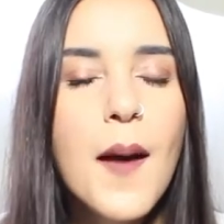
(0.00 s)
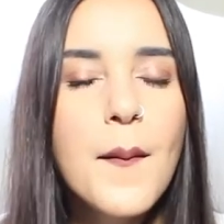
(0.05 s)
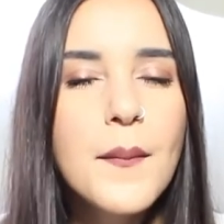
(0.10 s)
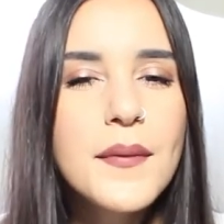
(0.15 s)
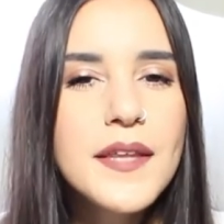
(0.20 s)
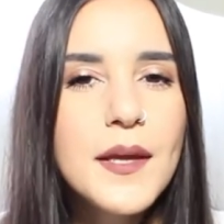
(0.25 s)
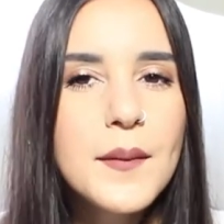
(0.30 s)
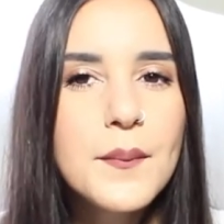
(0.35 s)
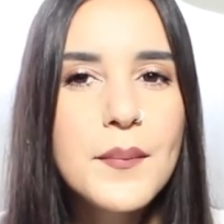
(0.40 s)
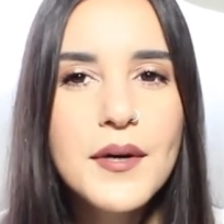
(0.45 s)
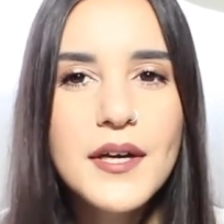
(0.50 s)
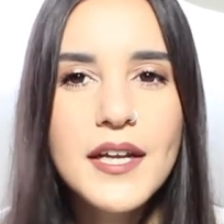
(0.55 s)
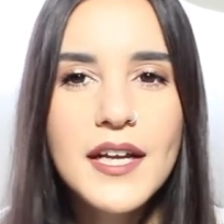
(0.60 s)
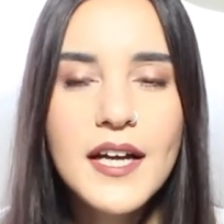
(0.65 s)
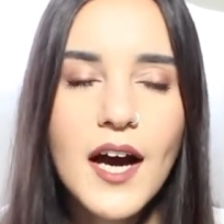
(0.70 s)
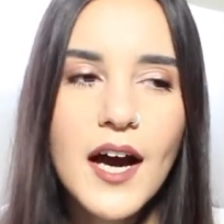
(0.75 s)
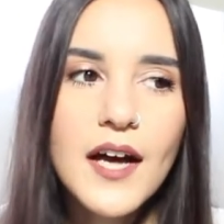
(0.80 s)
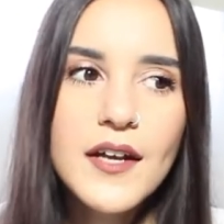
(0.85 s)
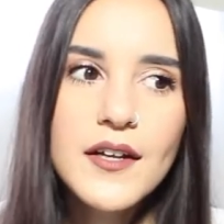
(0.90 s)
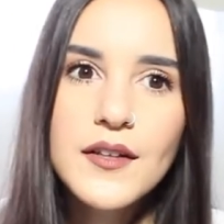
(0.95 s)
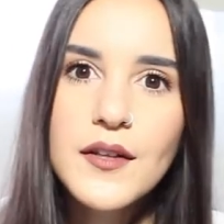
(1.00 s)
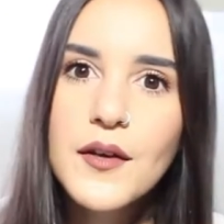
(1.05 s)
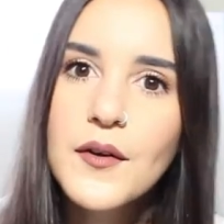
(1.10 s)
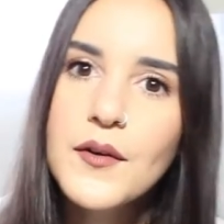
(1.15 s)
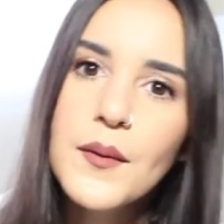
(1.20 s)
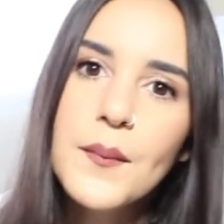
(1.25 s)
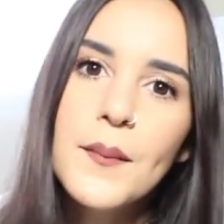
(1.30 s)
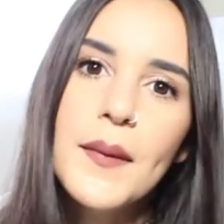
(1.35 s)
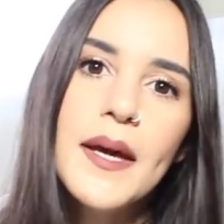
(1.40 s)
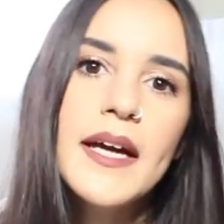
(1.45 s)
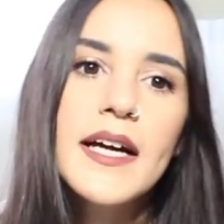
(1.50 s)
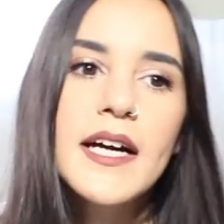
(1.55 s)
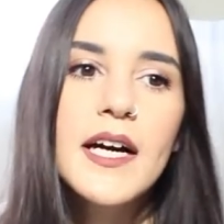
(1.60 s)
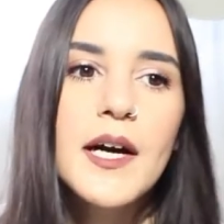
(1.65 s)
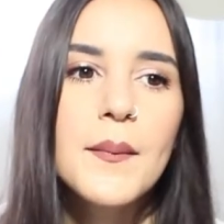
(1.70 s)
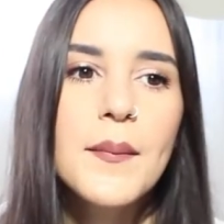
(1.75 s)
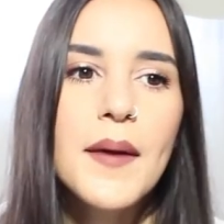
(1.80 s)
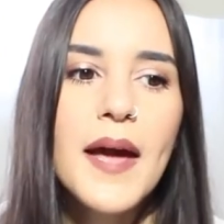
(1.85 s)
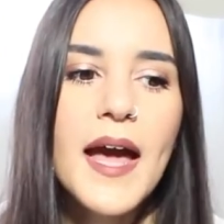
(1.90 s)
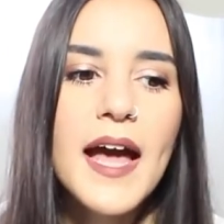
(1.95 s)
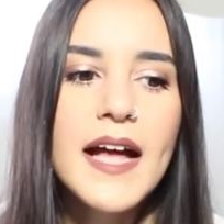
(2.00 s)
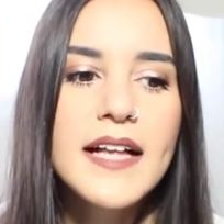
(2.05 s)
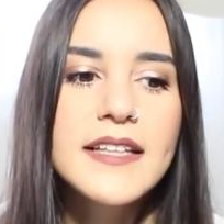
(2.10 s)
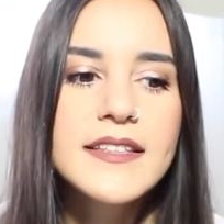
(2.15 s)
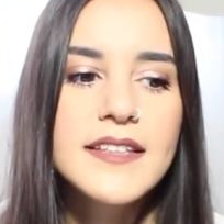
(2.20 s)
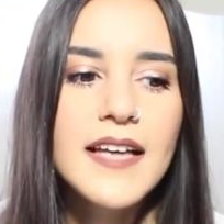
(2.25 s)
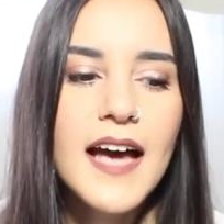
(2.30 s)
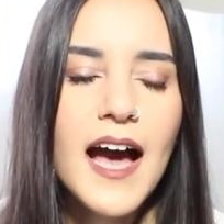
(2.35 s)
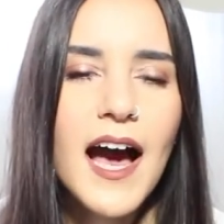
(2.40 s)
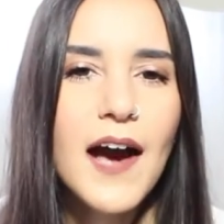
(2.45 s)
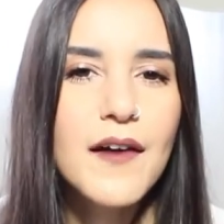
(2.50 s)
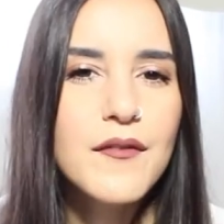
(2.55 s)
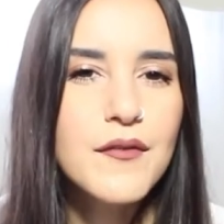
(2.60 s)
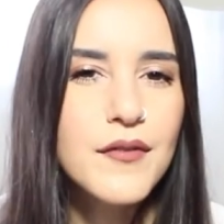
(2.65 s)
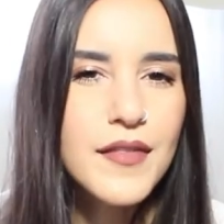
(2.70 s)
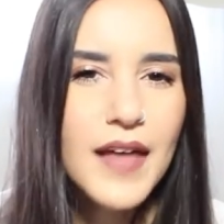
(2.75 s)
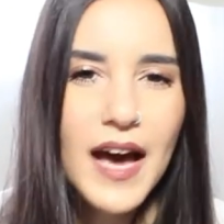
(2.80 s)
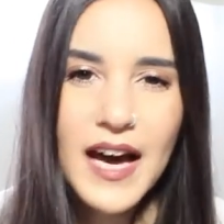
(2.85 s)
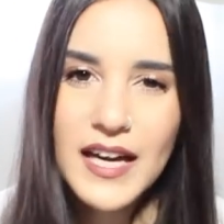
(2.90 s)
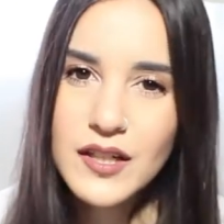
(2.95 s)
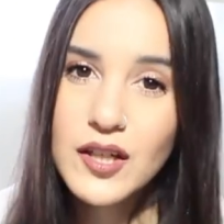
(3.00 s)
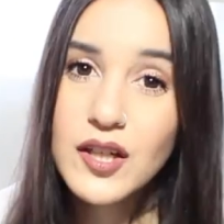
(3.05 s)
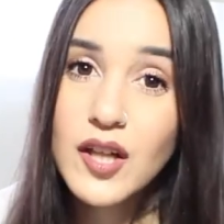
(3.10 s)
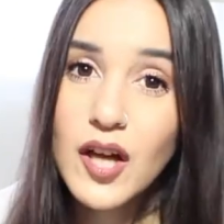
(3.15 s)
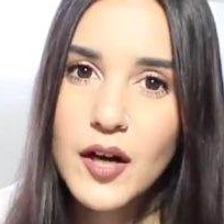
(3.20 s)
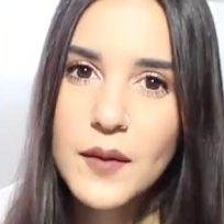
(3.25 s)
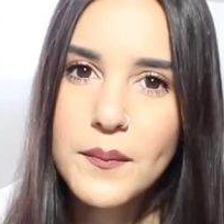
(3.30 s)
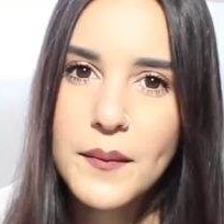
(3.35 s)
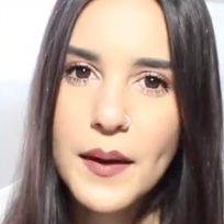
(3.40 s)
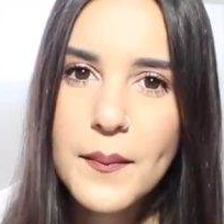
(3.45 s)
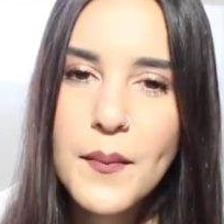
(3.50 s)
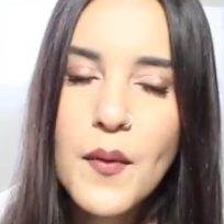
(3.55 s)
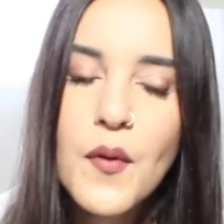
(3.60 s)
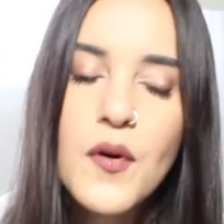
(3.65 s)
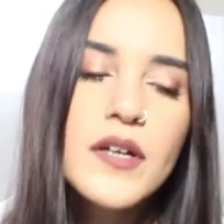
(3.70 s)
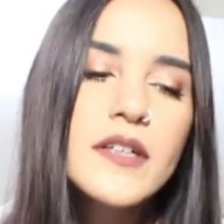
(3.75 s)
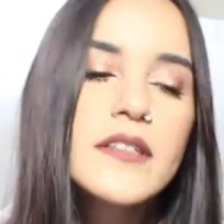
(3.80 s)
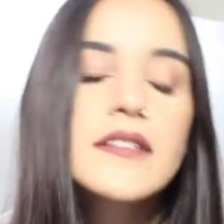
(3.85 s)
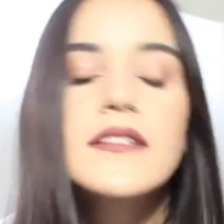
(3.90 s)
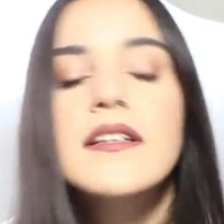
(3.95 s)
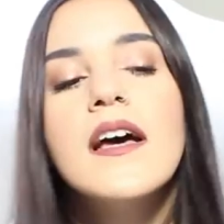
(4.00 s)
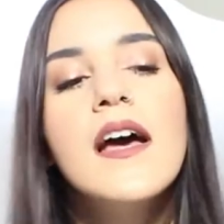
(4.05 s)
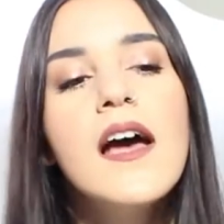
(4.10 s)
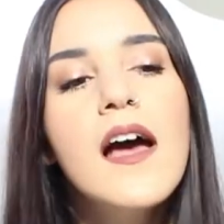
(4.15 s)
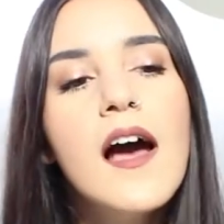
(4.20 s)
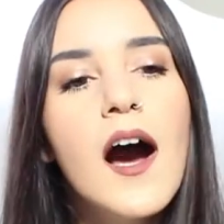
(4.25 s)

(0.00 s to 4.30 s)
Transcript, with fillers: but then putting on a load of makeup and have that clog my pores?